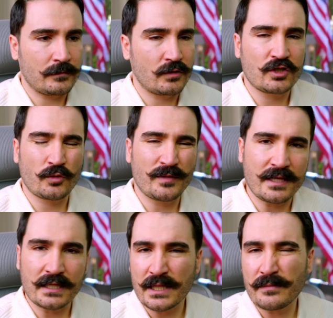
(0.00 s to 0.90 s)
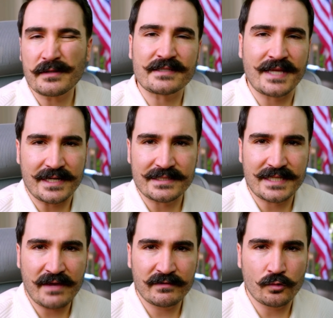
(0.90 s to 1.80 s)
You need to be a little bit tech
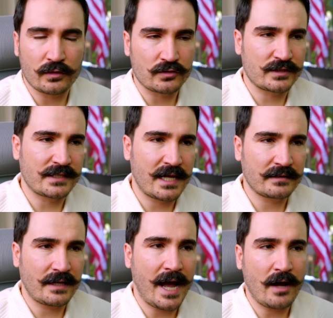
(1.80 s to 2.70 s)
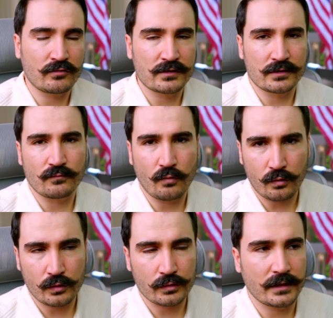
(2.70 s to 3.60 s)
savvy to understand how does it
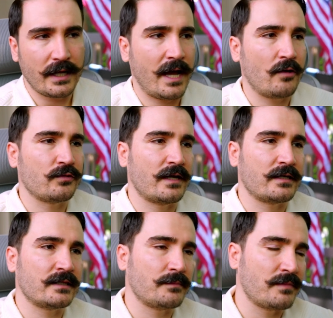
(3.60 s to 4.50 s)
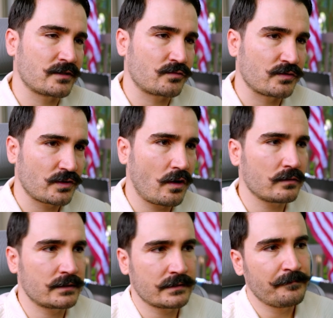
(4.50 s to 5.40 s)
work, how you can get the best
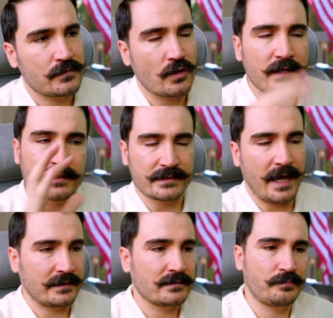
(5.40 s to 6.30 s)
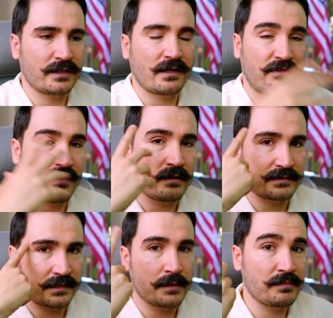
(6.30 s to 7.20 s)
results. So I did that because I thought
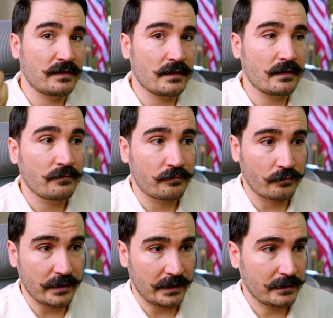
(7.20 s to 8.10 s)
it's gonna be free.